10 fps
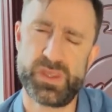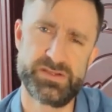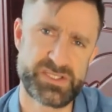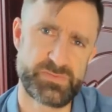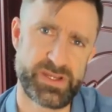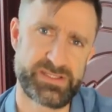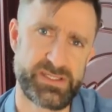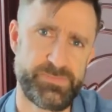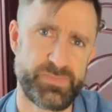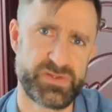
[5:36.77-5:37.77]
It's
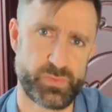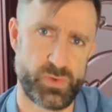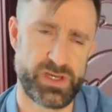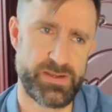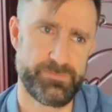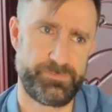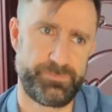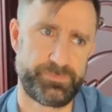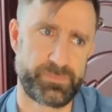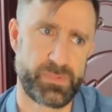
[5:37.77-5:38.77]
spicy. It's woody.
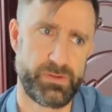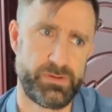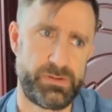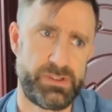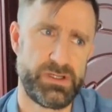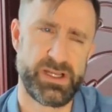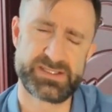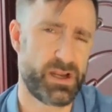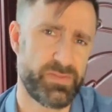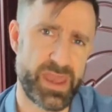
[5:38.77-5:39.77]

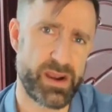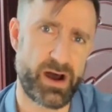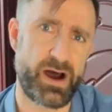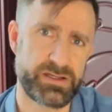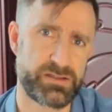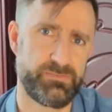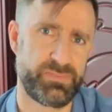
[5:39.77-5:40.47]
It's not that hot.